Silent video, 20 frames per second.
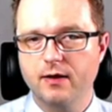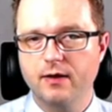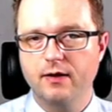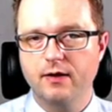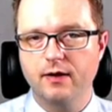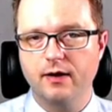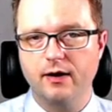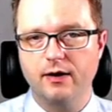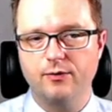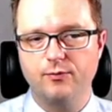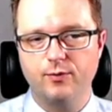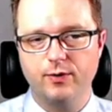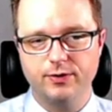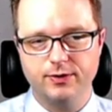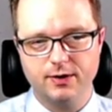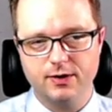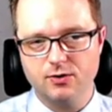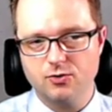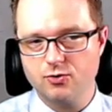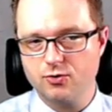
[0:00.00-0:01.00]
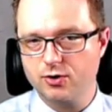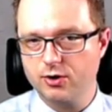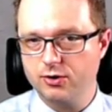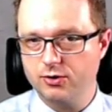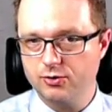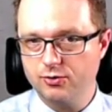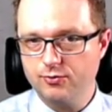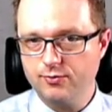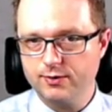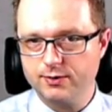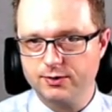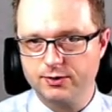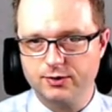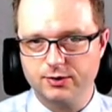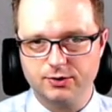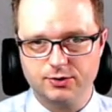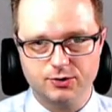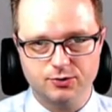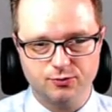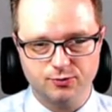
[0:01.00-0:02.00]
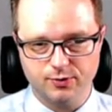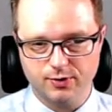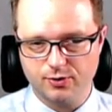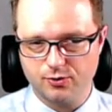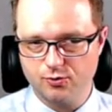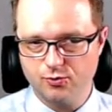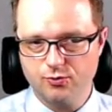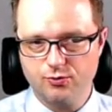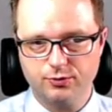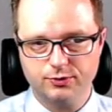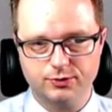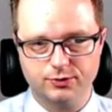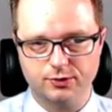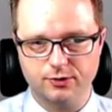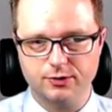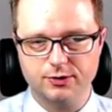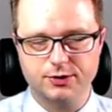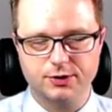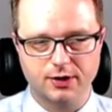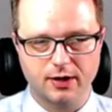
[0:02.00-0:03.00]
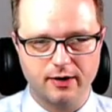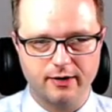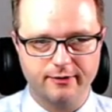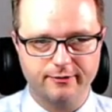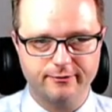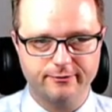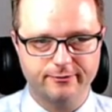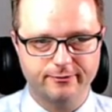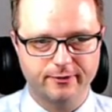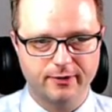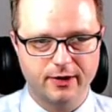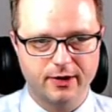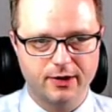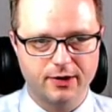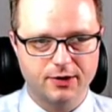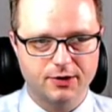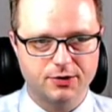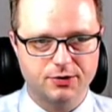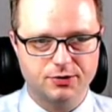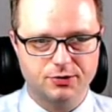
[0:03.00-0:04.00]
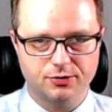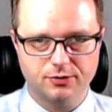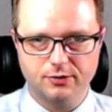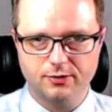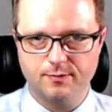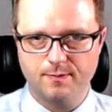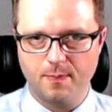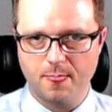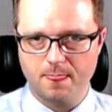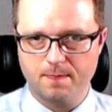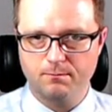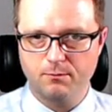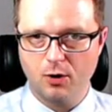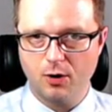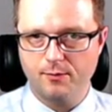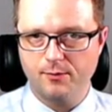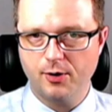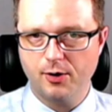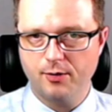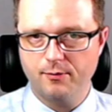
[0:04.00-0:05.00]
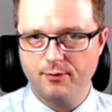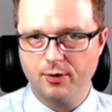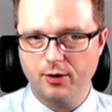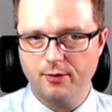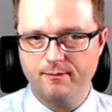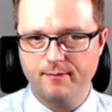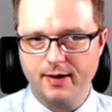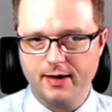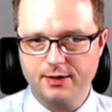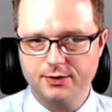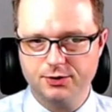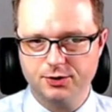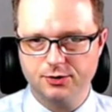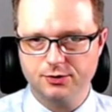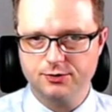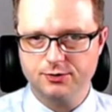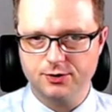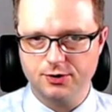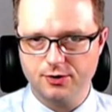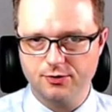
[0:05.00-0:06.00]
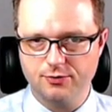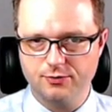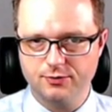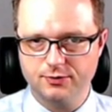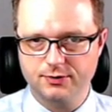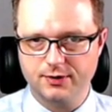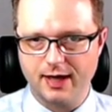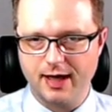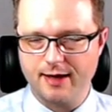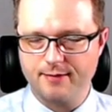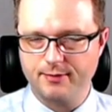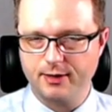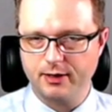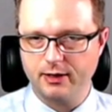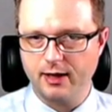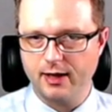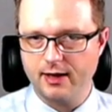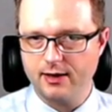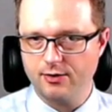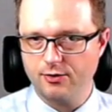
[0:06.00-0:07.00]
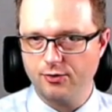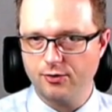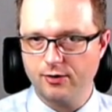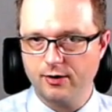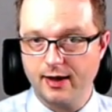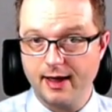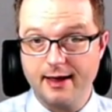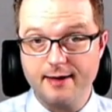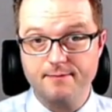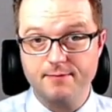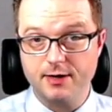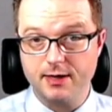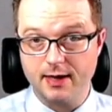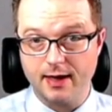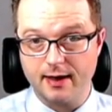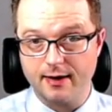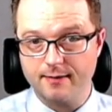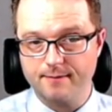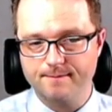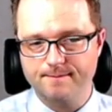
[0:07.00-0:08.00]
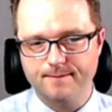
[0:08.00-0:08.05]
one thing you can do is just do a Google search of should mo majors use MLA or APA.